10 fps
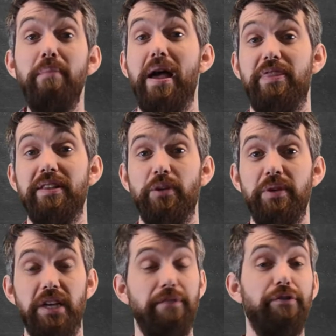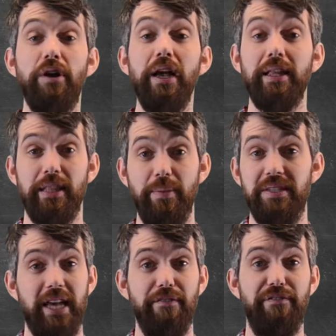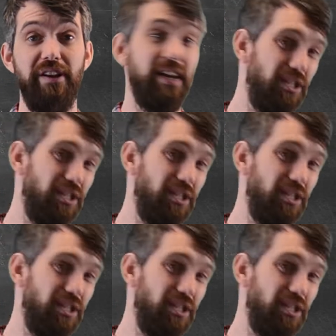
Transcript: methods that we did for limits at infinity,